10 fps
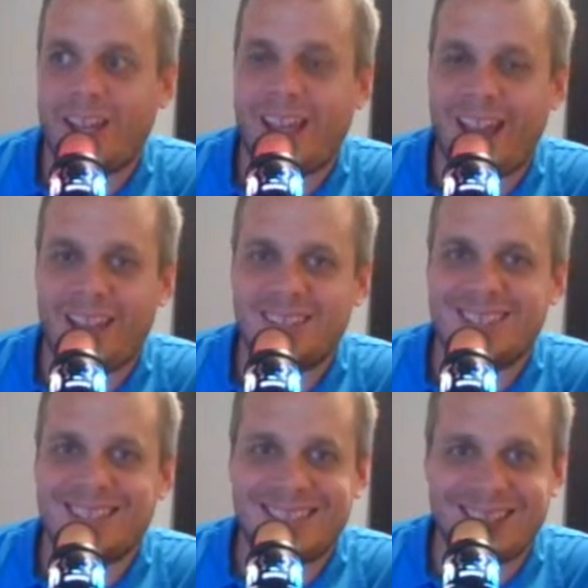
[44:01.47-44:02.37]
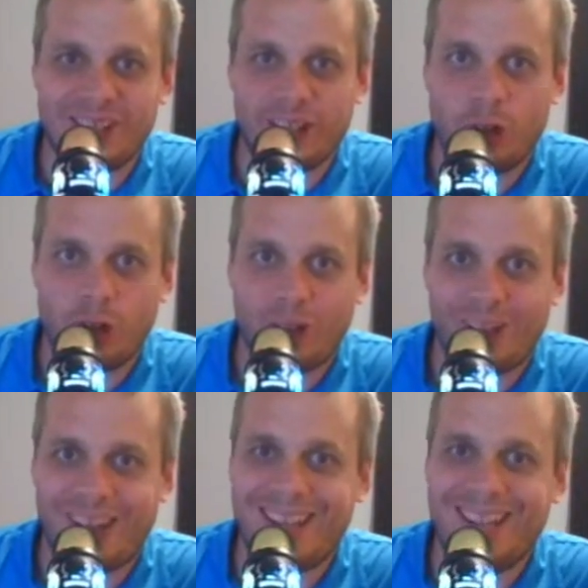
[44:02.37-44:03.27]
as satirical.
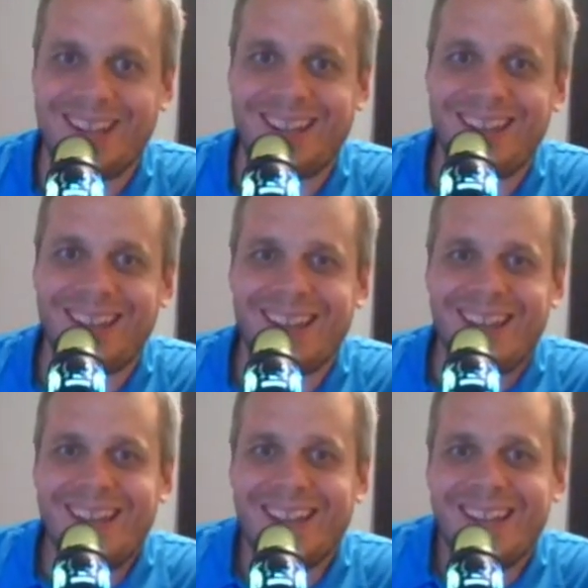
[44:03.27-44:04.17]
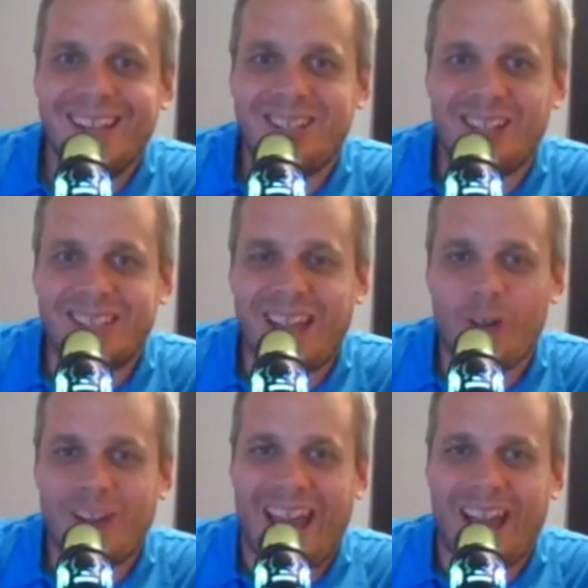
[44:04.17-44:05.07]
Like just how
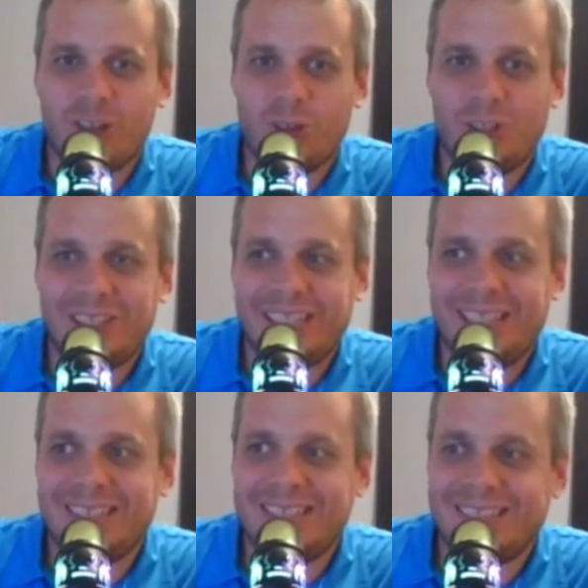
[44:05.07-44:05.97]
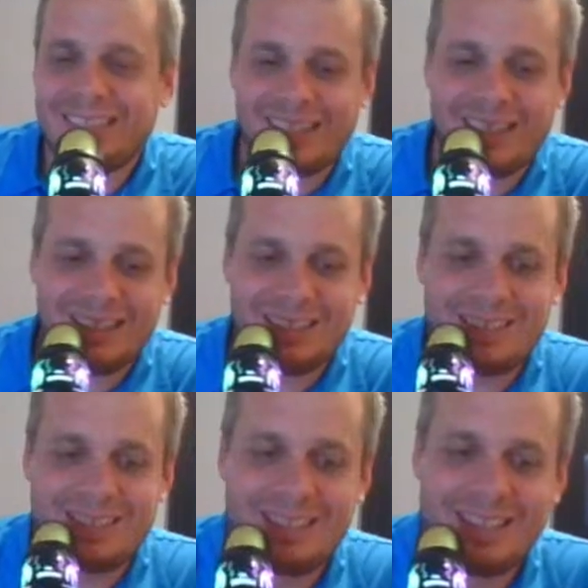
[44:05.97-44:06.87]
casual he is in
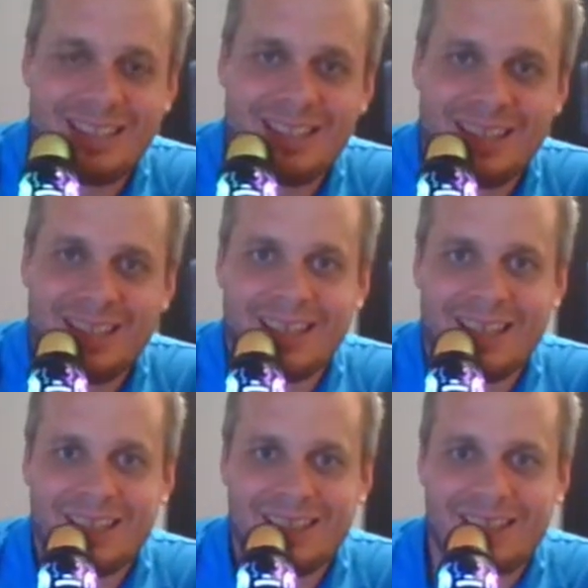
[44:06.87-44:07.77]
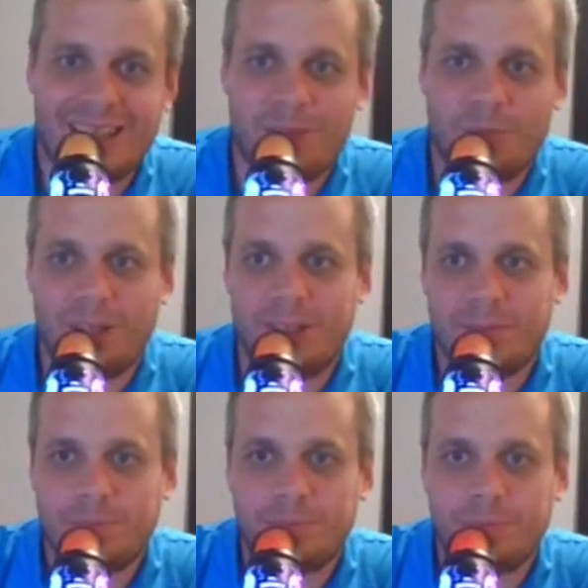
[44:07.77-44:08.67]
this statement.
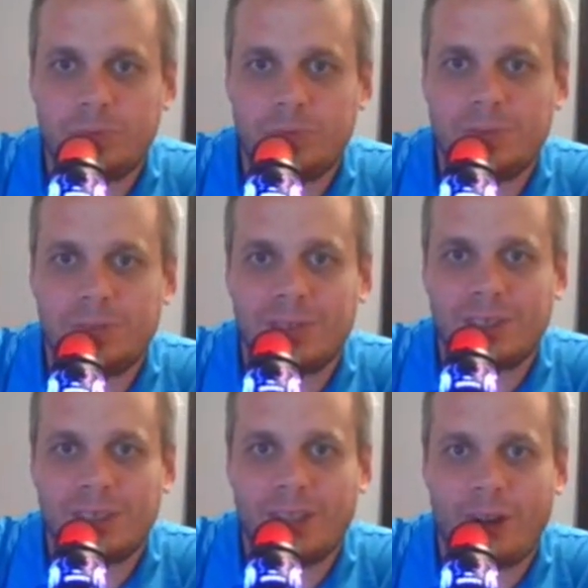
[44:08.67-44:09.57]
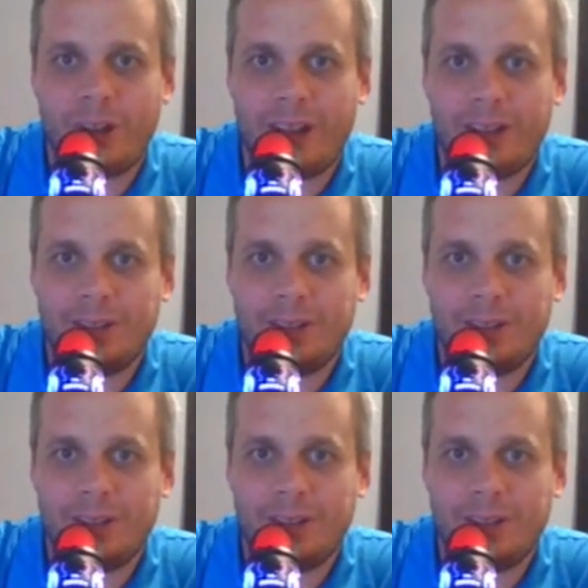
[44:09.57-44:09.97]
Okay?